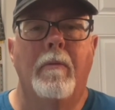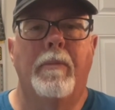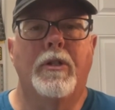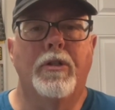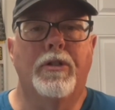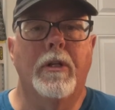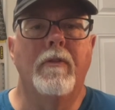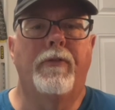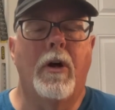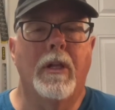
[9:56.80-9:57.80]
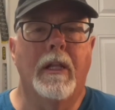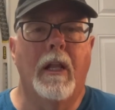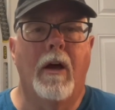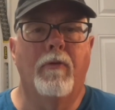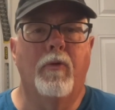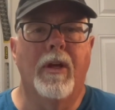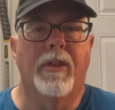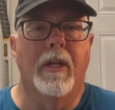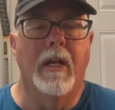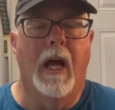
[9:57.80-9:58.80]
but you shouldn't fall in love with
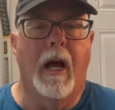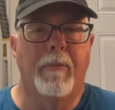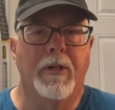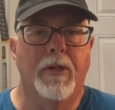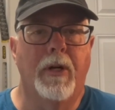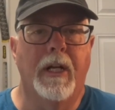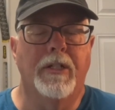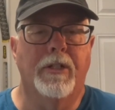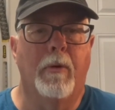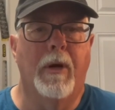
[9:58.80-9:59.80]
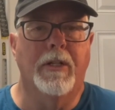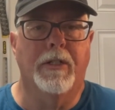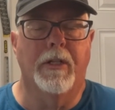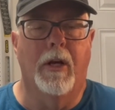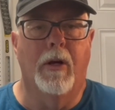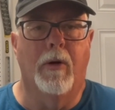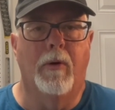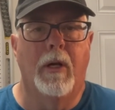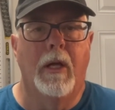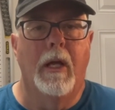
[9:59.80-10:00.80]
an opportunity so much so
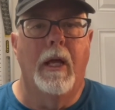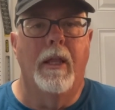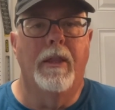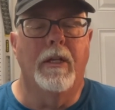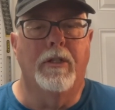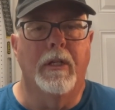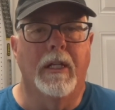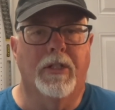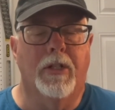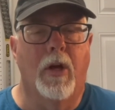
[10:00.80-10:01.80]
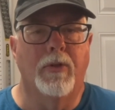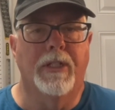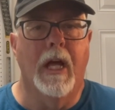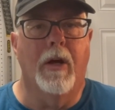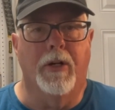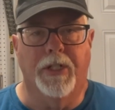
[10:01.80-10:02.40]
that it slows down or